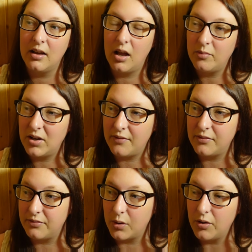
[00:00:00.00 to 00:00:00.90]
Hopefully I
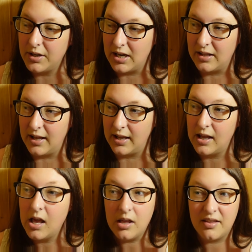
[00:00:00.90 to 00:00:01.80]
haven't forgotten anything.
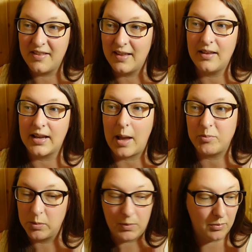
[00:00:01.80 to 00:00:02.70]
The thing that
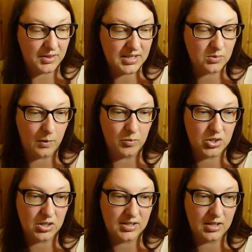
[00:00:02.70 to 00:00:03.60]
captured me with this one was
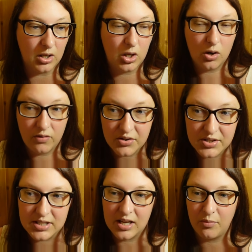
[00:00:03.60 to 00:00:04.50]
just the
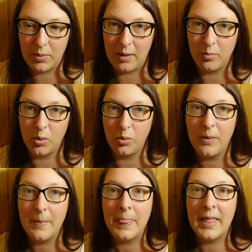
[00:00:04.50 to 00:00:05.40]
curiosity of people
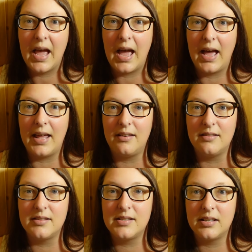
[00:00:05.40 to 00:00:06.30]

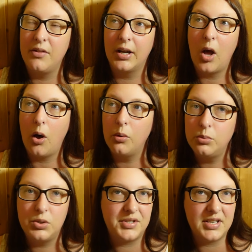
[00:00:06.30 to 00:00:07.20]
and the
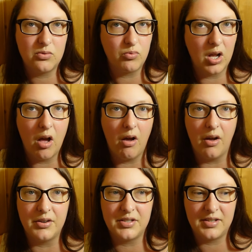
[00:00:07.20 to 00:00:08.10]
cold
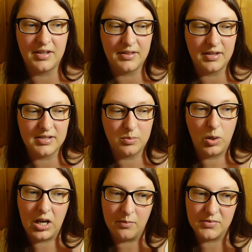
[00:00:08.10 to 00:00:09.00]
disregard that this
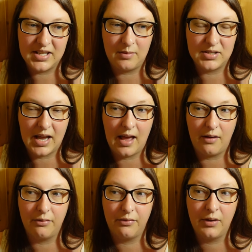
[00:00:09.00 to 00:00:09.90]
William seemed to have